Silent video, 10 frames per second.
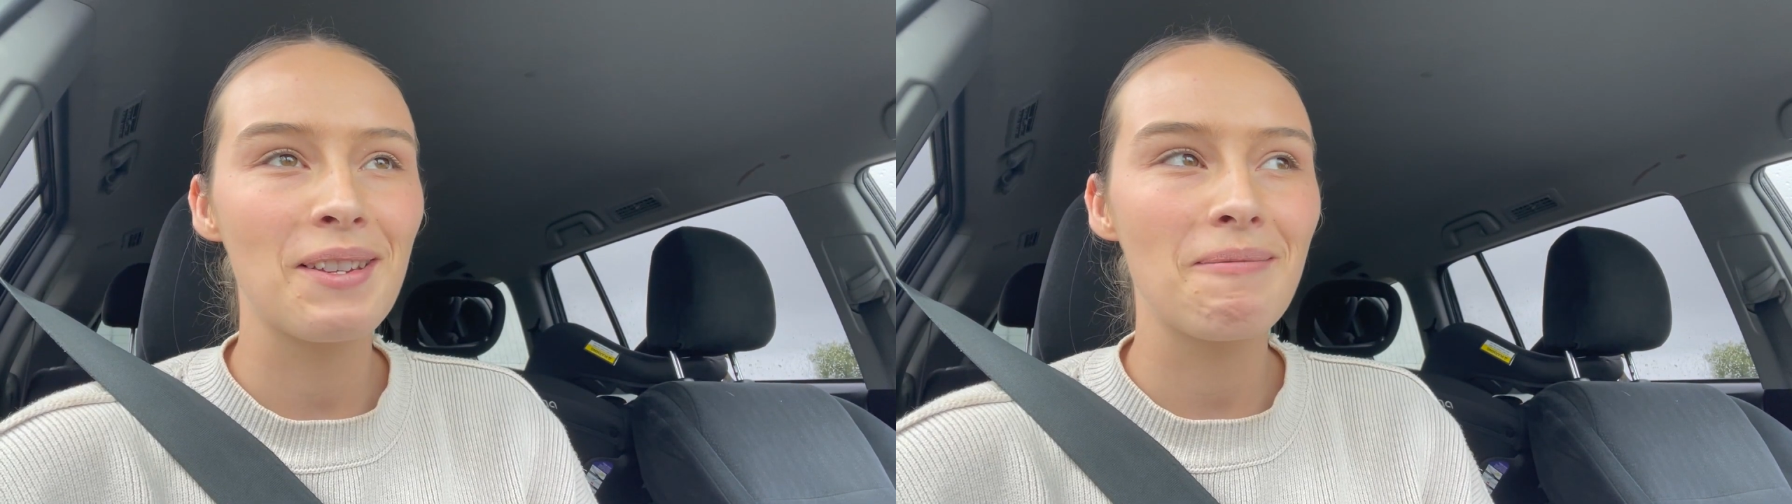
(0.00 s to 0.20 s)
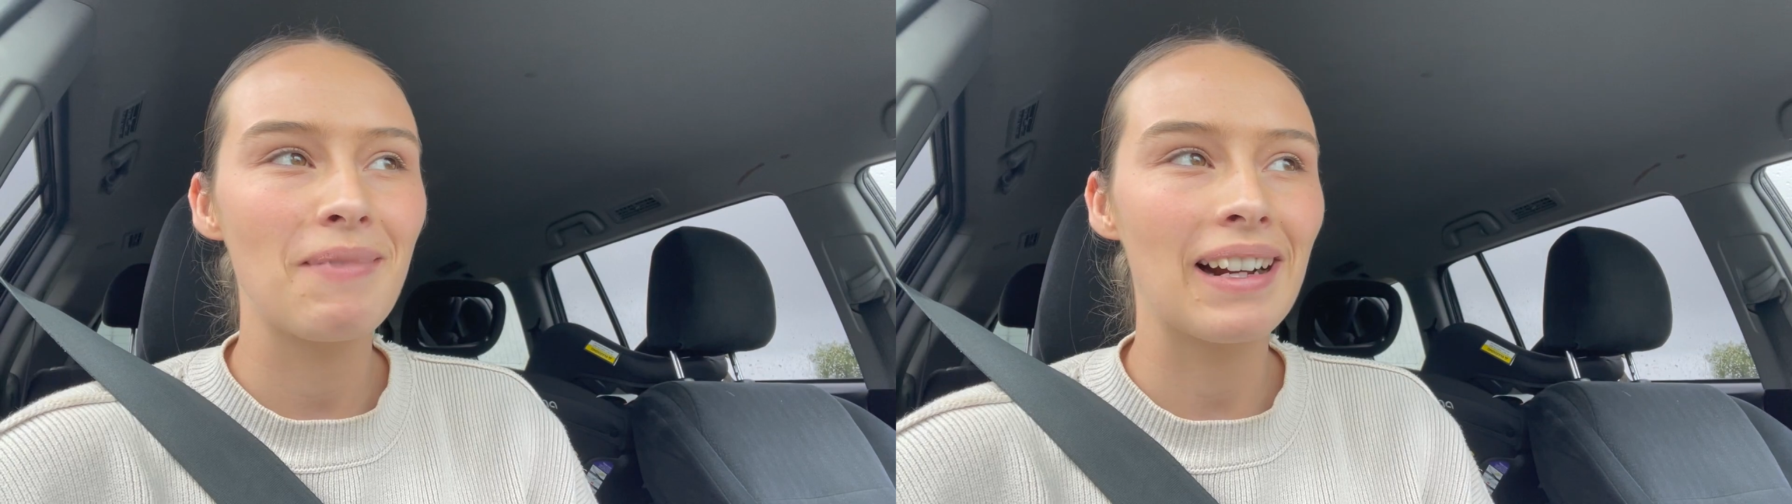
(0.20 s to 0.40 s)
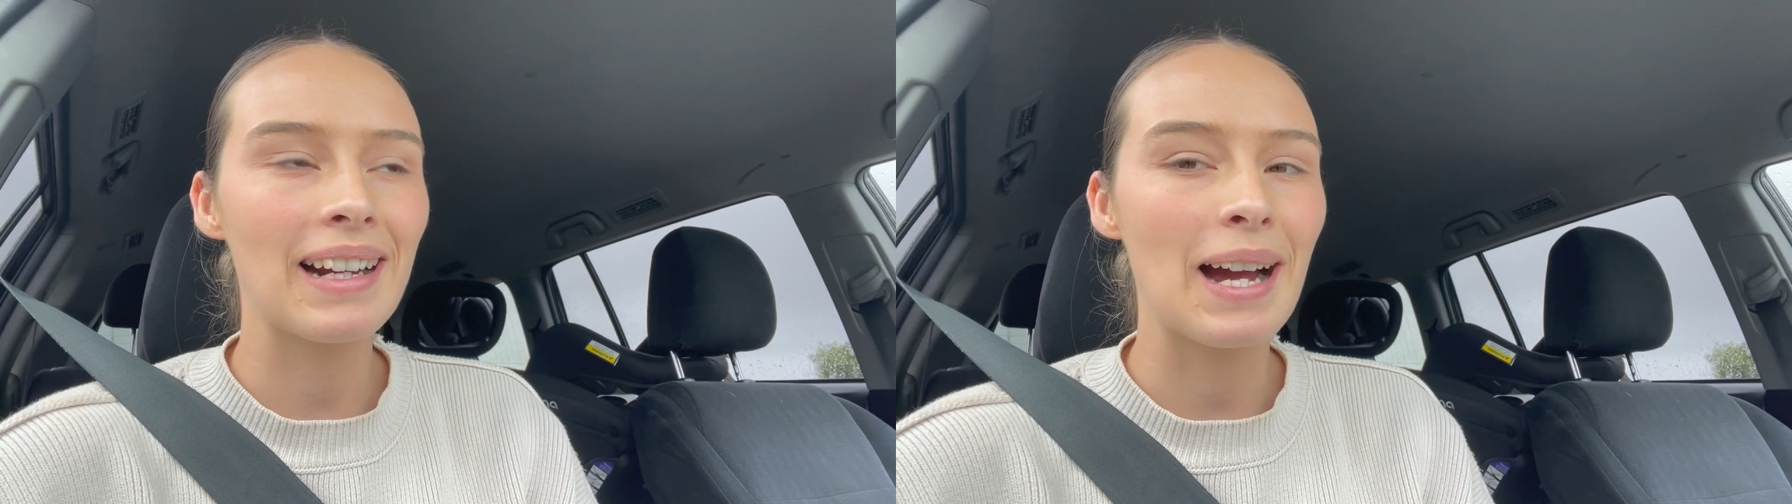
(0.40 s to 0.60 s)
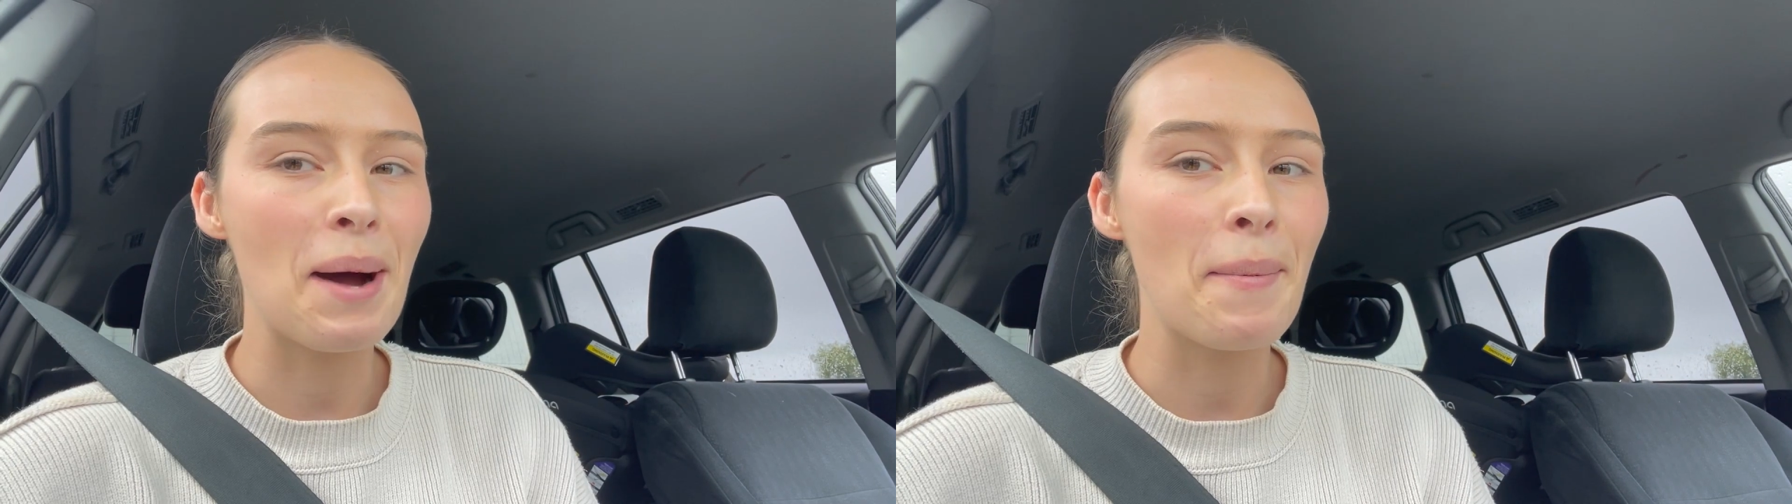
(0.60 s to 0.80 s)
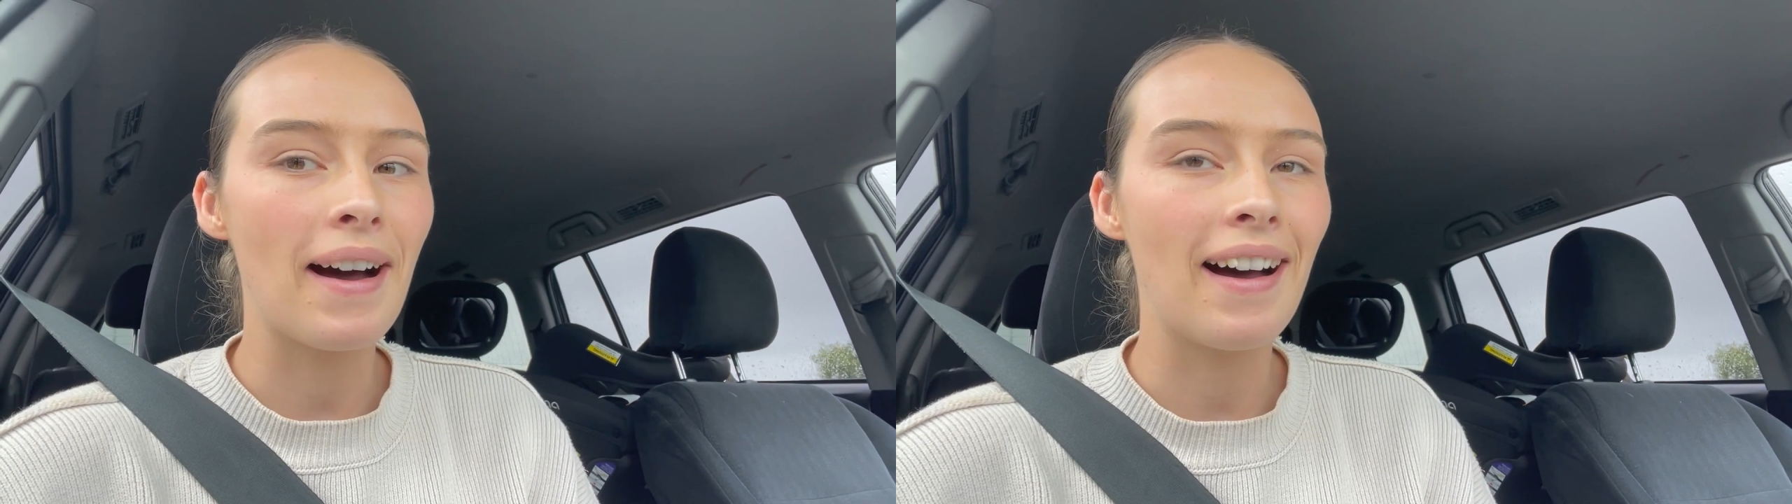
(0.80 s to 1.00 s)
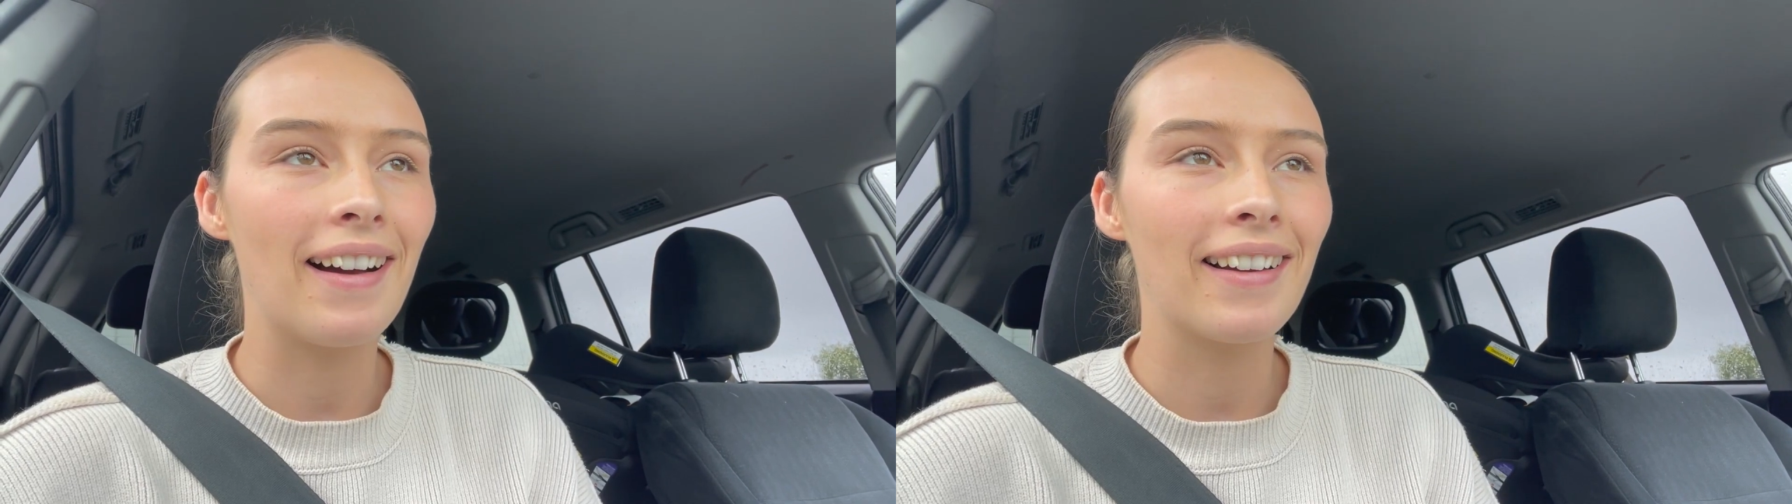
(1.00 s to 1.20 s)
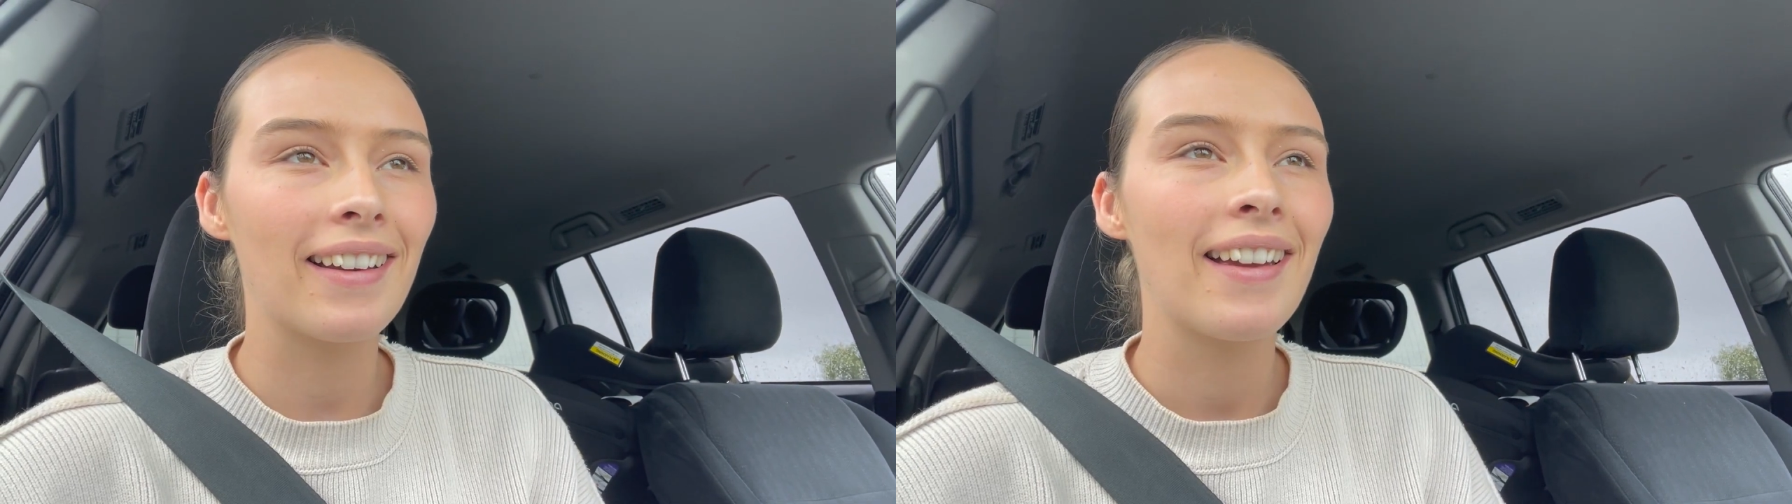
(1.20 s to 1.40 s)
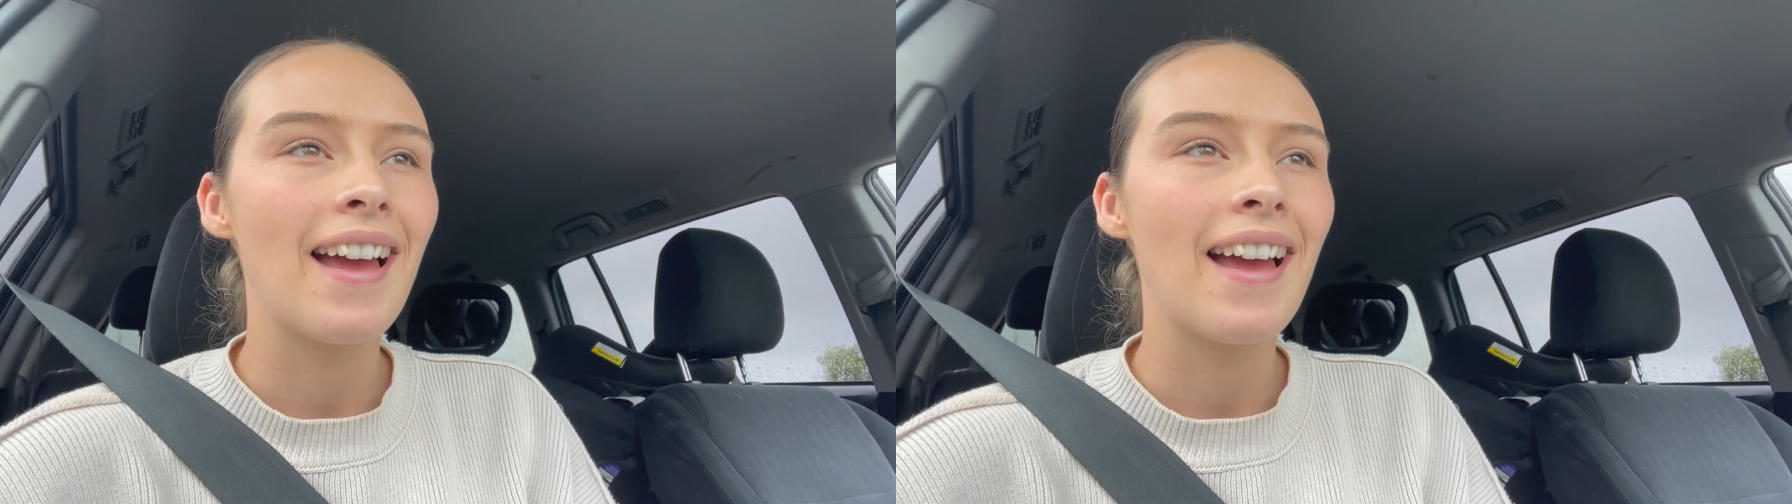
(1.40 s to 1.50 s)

supermarket car park.